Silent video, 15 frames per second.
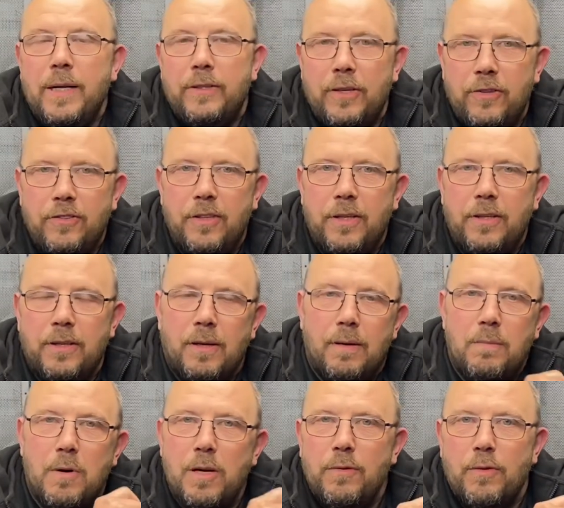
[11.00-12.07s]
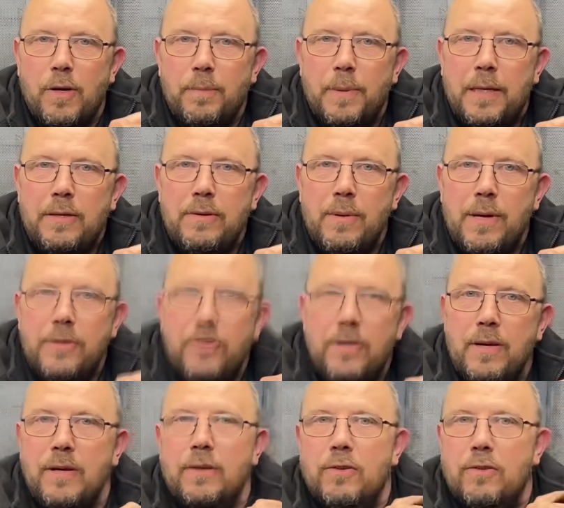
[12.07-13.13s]
tested a modified Pinto
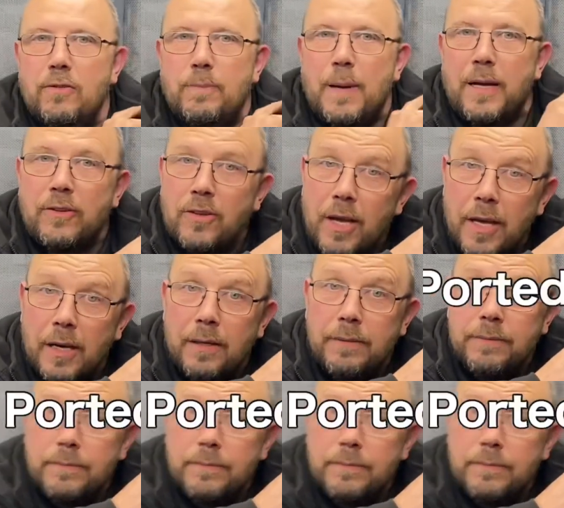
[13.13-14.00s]
engine, specs here,